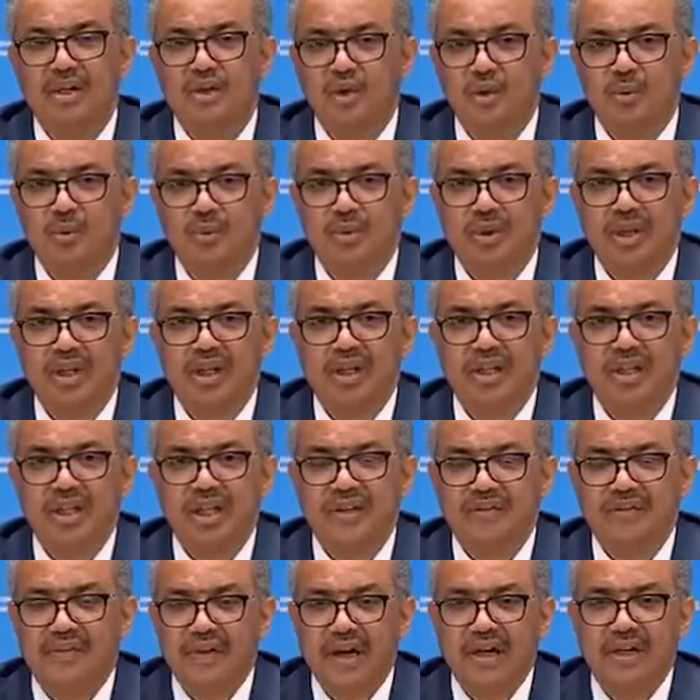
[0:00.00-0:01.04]
to bring
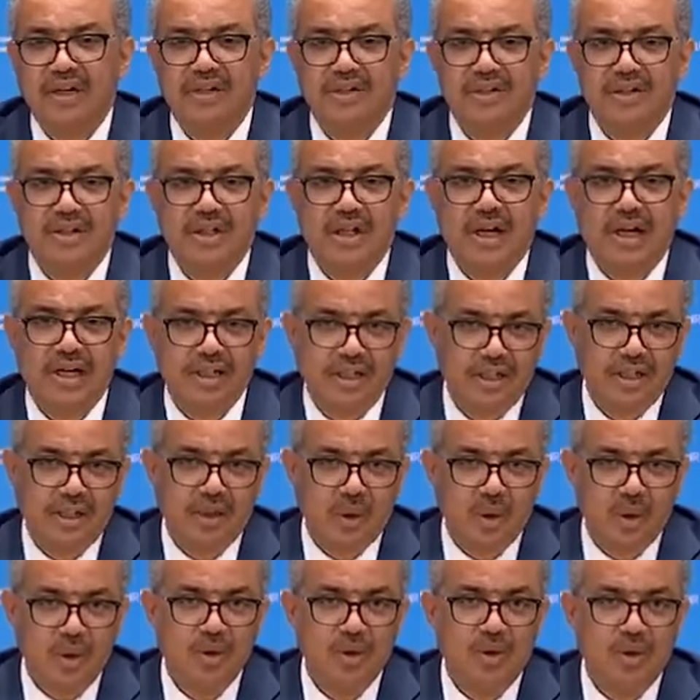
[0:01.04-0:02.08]
the virus under
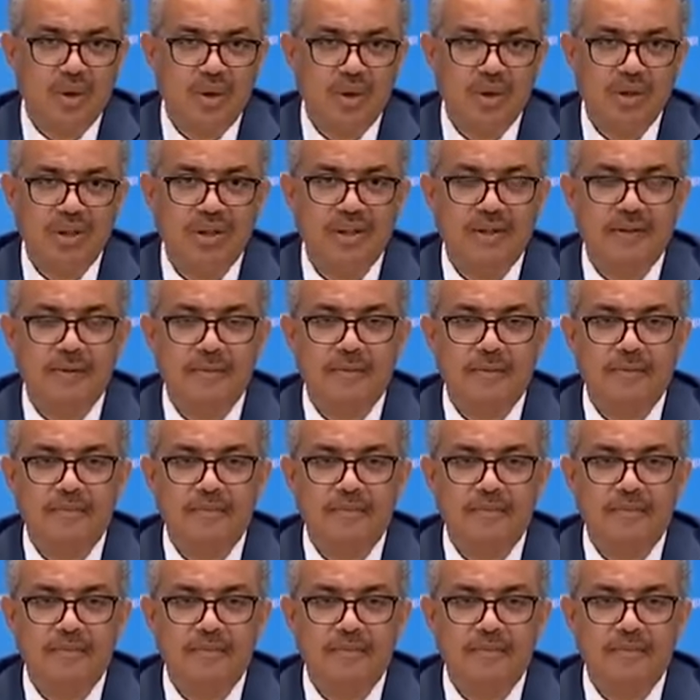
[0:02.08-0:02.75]
control.